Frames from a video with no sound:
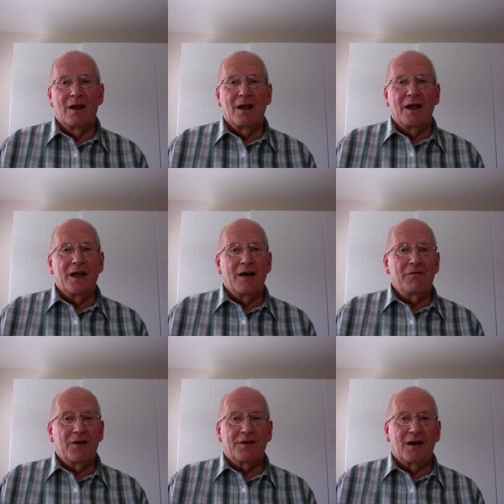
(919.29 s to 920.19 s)
He
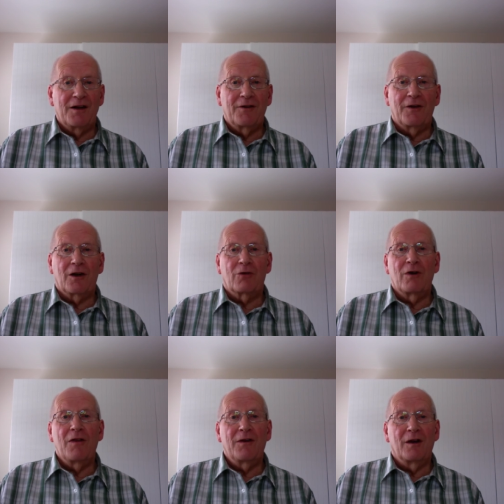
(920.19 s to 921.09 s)
emphasized that the
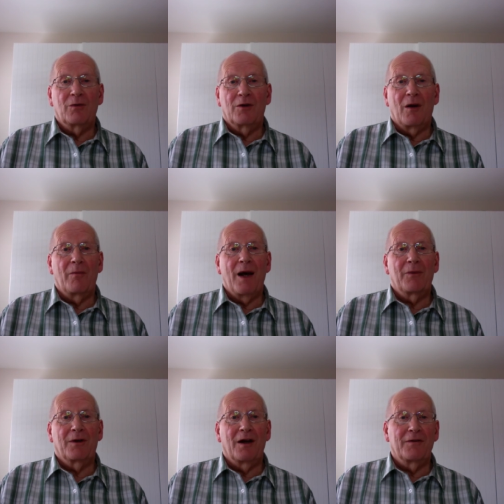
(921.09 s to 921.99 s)
Corinthians were not
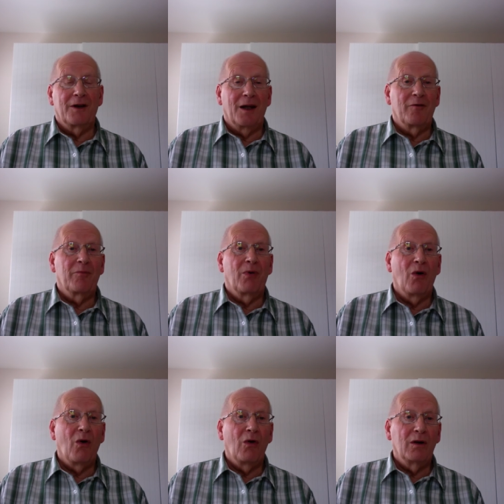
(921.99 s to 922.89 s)
baptized in the name of
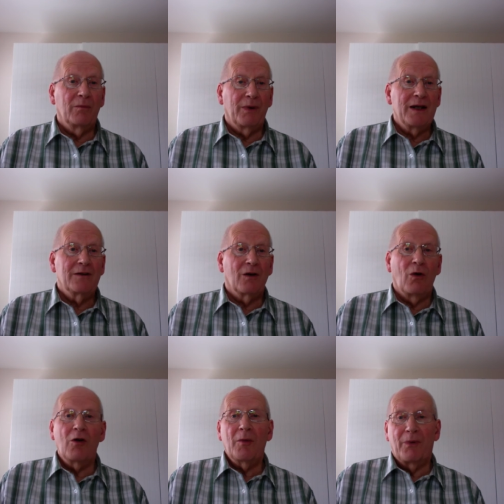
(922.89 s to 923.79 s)
Paul, Peter,
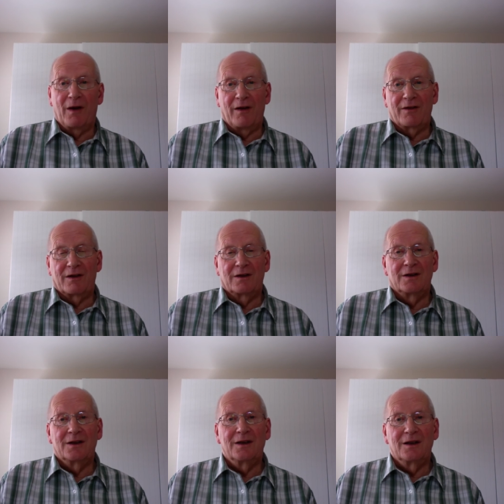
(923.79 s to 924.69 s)
or Apollos,
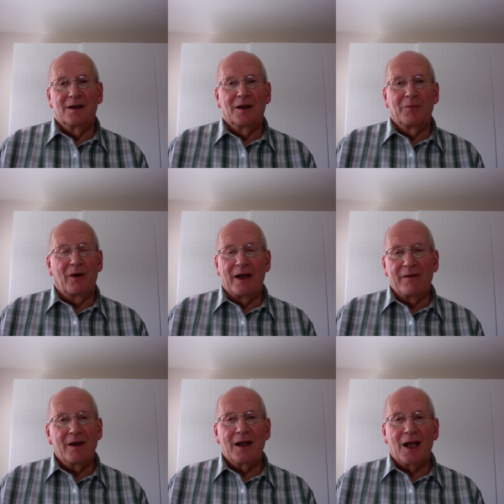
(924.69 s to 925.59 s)
but in
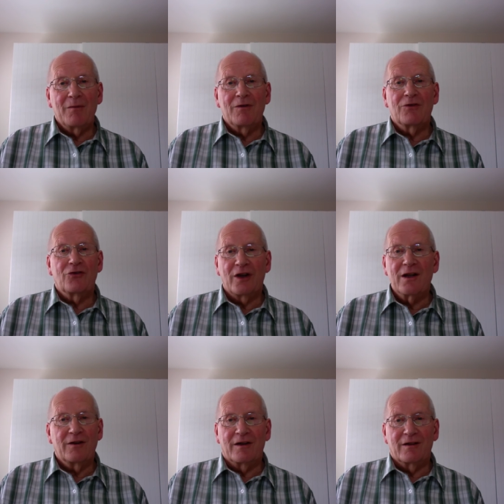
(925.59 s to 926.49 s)
the name of
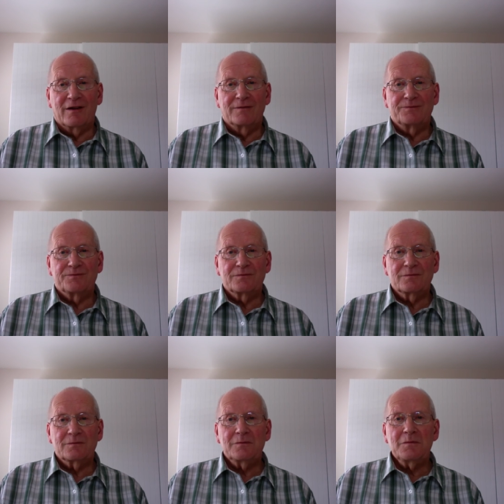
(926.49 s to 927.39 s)
Jesus.
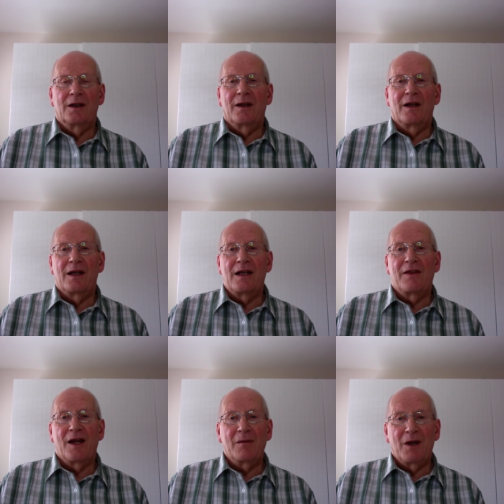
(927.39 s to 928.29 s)
He
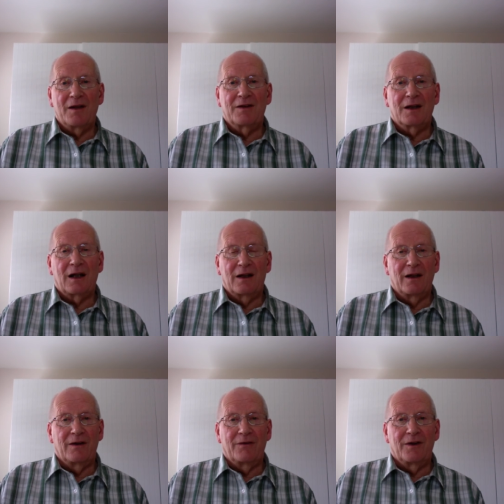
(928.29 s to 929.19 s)
then makes it
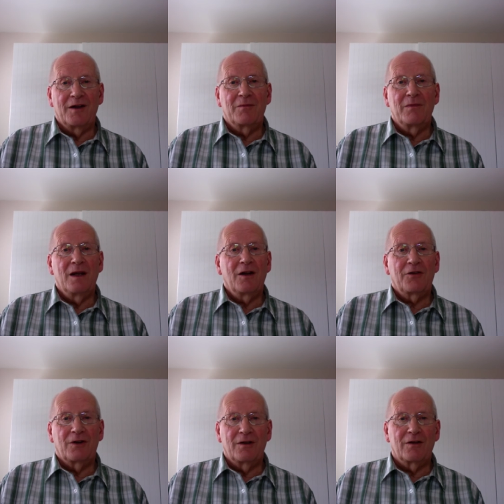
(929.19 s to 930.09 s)
clear that his
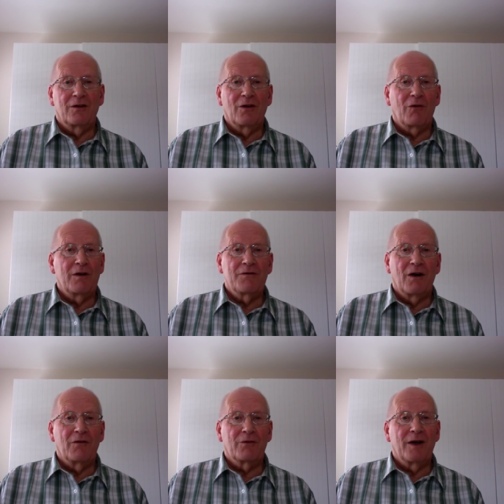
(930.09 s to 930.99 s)
ministry does not
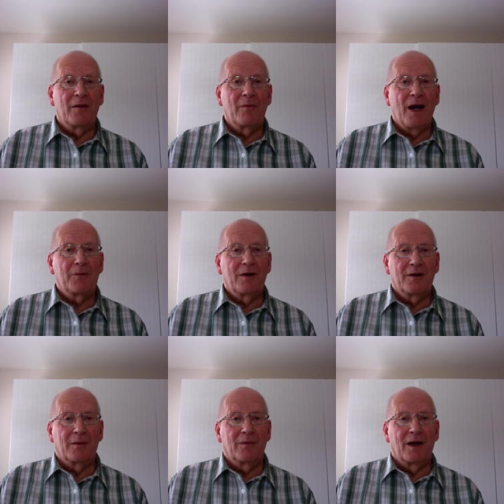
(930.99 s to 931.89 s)
revolve around
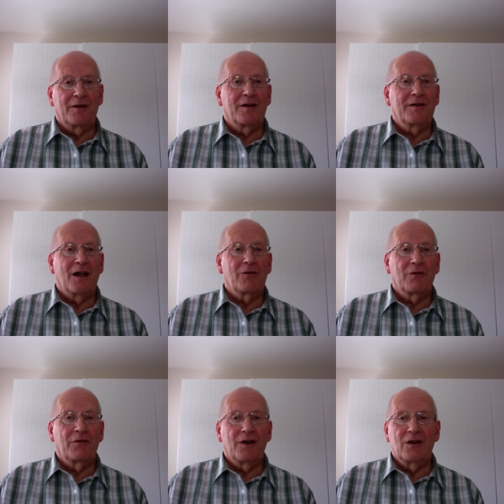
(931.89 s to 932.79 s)
baptism as a central
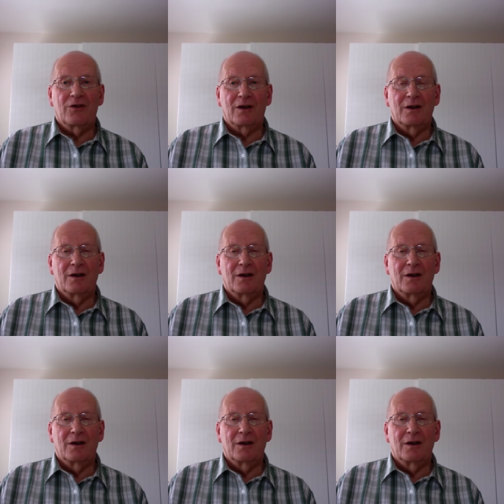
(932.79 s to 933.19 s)
feature,